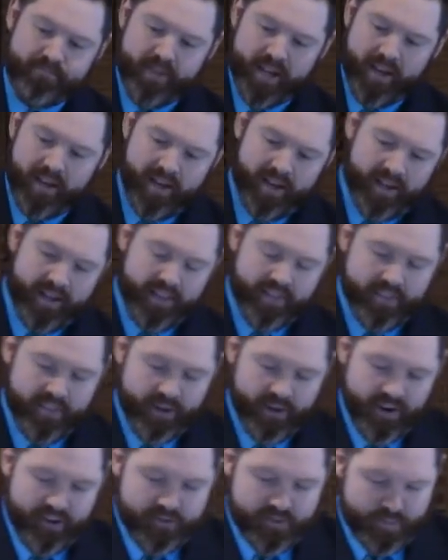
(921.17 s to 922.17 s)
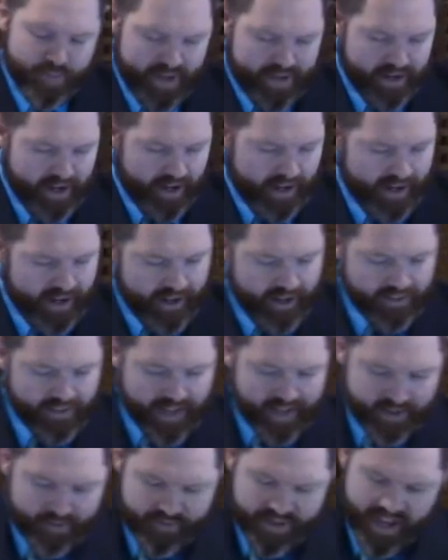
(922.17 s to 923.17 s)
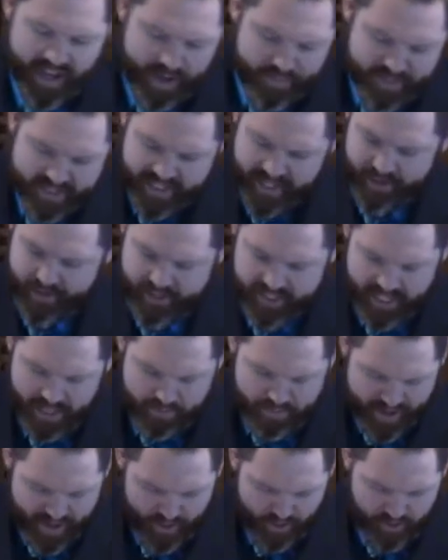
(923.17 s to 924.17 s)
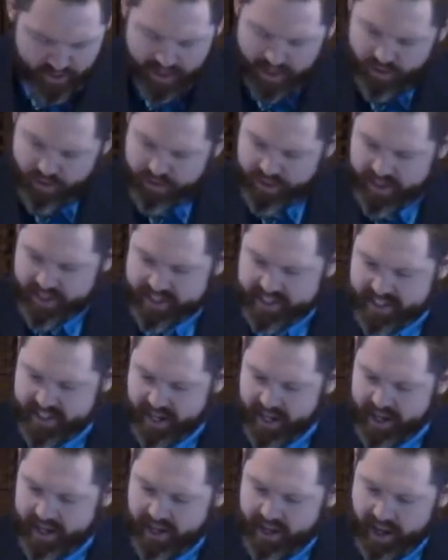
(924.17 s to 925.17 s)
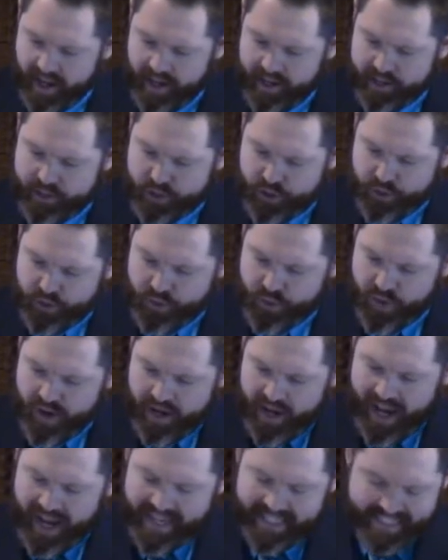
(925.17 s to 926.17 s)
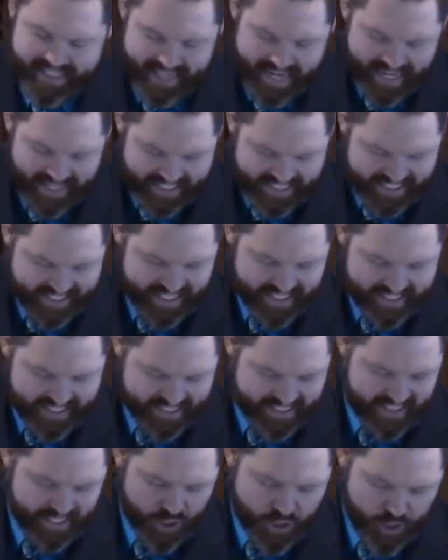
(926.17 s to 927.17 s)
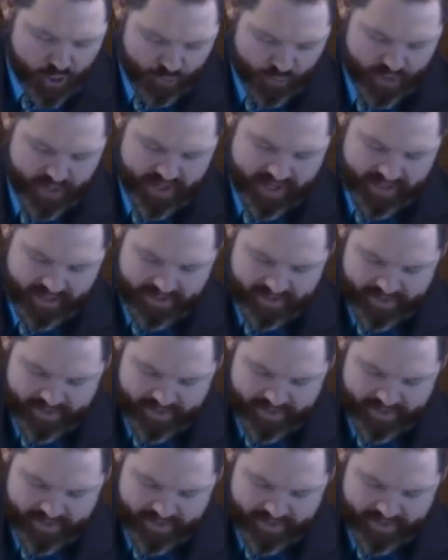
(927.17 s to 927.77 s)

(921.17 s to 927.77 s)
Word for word: Uh, there has been uh, a lot of commentators that parallel this uh, to Isaiah 63